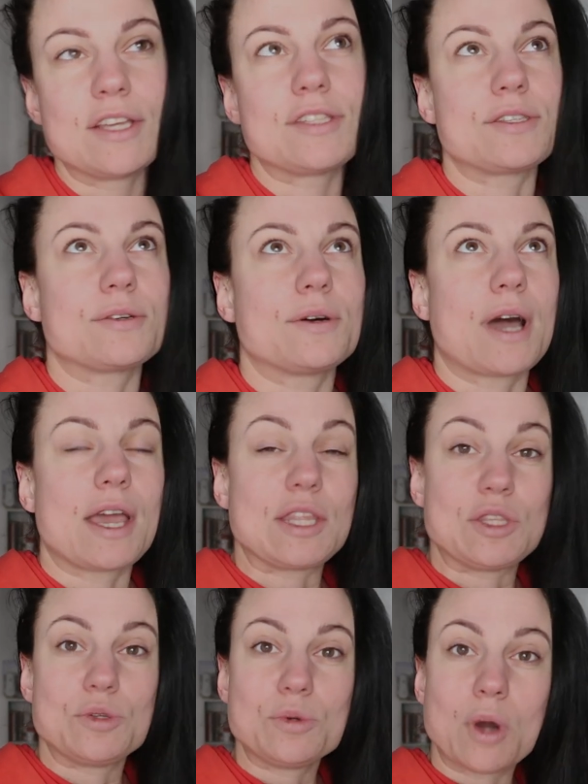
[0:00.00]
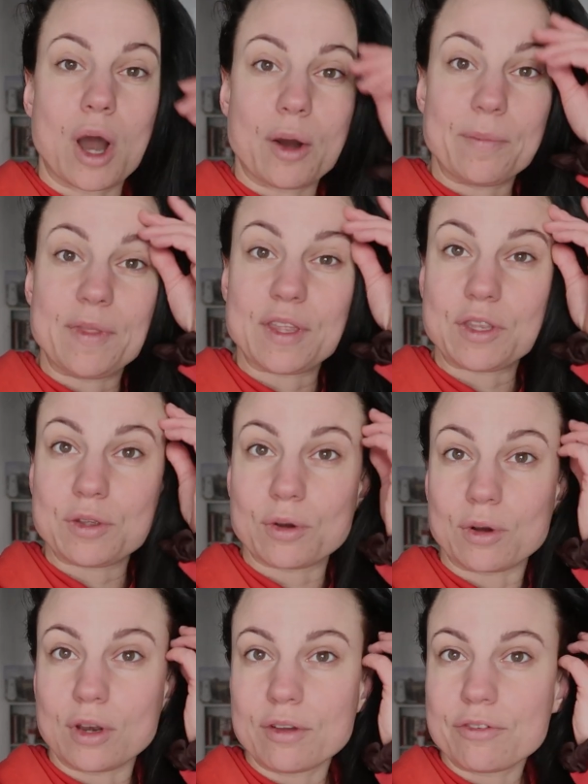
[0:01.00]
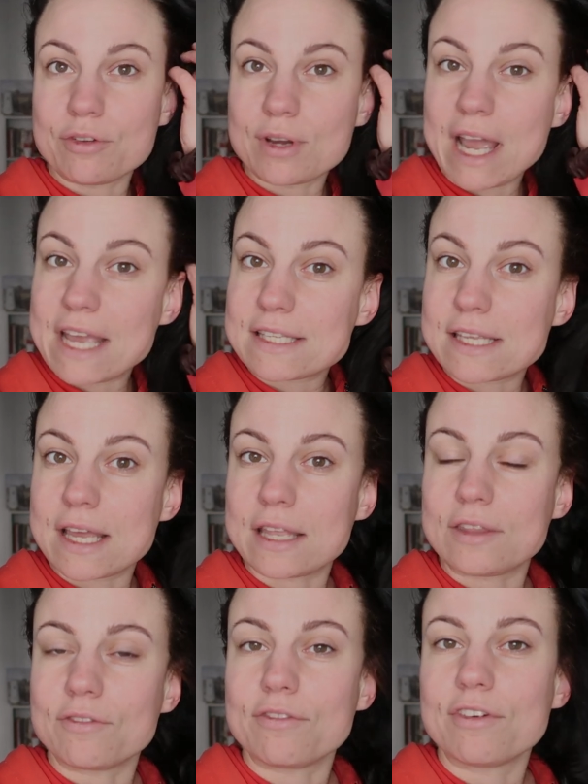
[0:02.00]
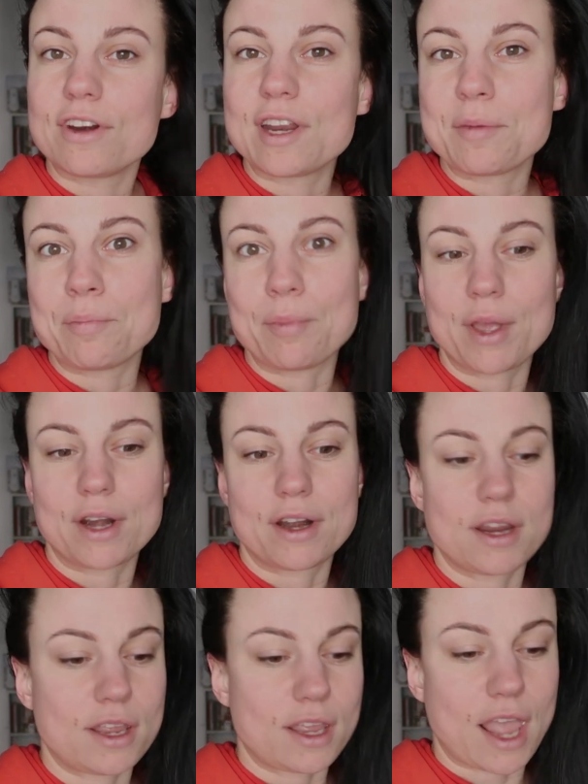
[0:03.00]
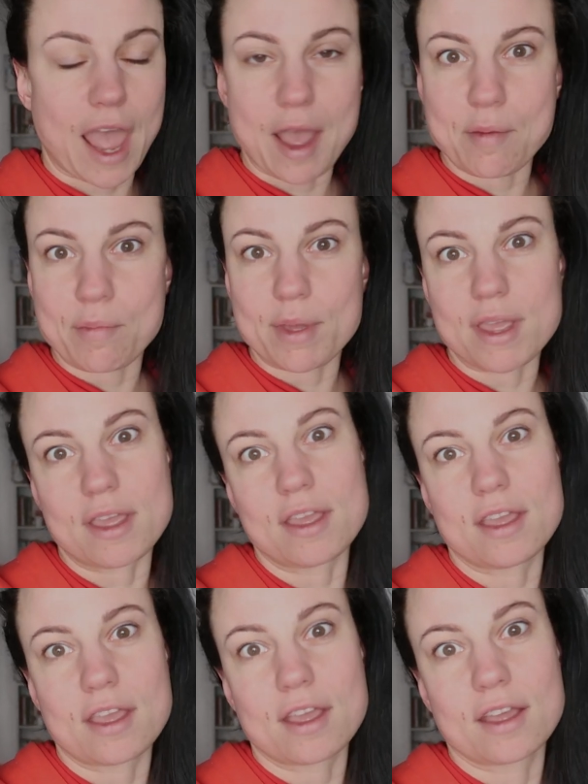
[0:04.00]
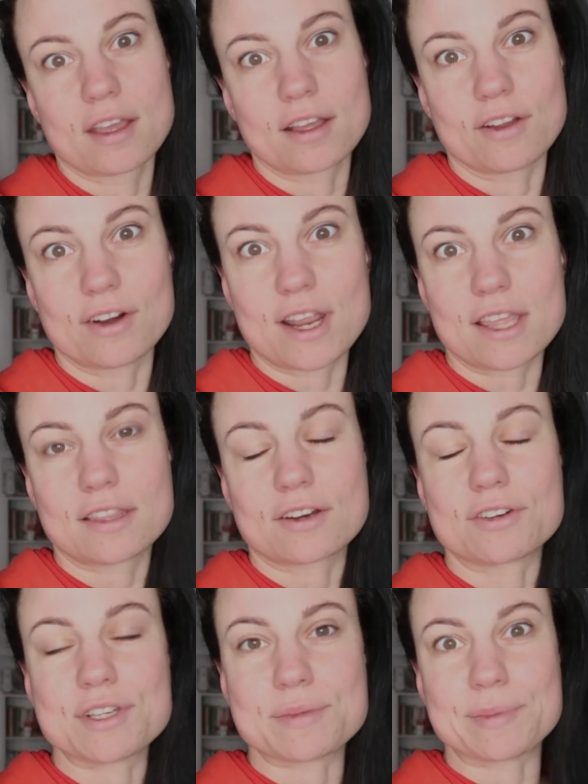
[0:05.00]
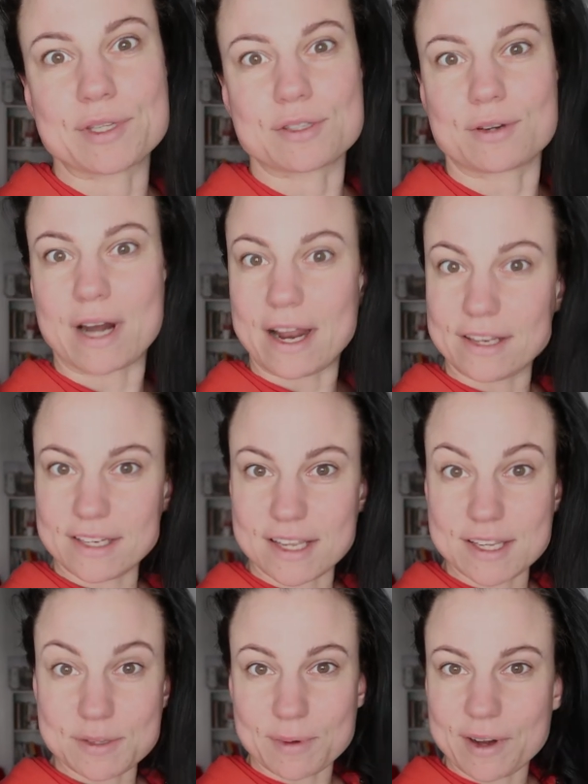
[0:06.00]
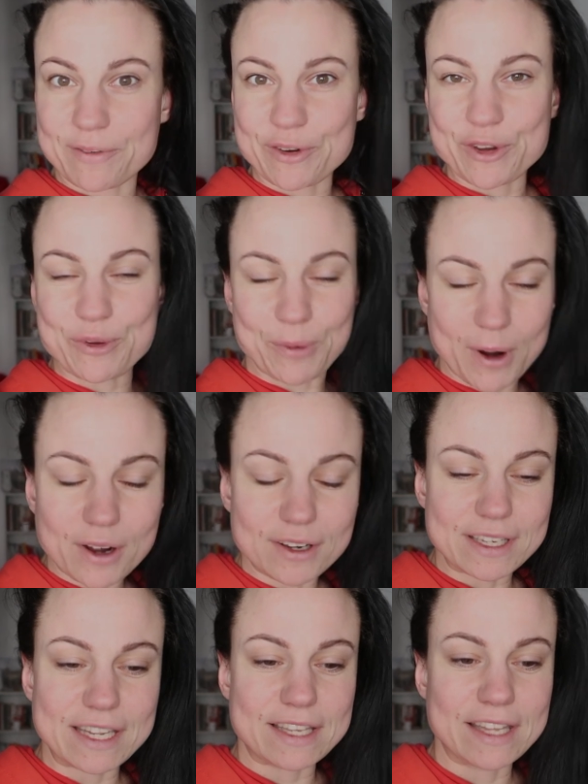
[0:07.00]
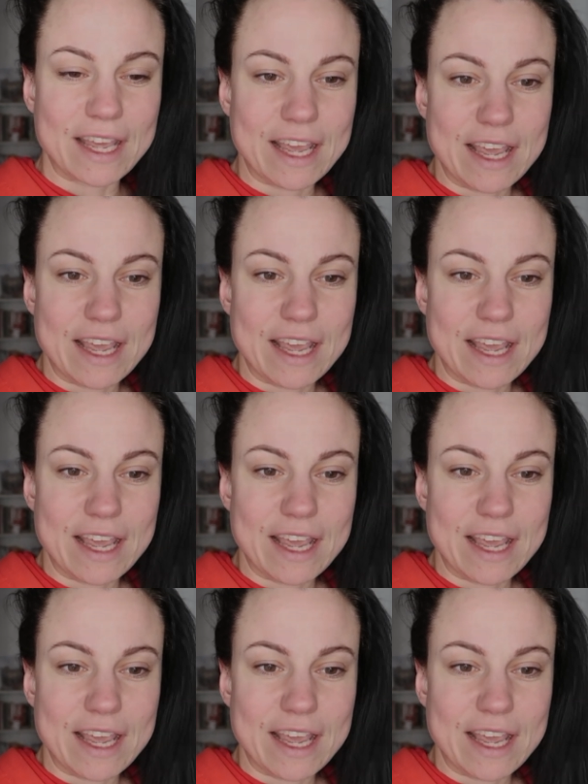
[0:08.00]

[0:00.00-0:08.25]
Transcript: So I do hope that all of you guys had a very merry, happy, great Christmas or holidays, whatever you call it.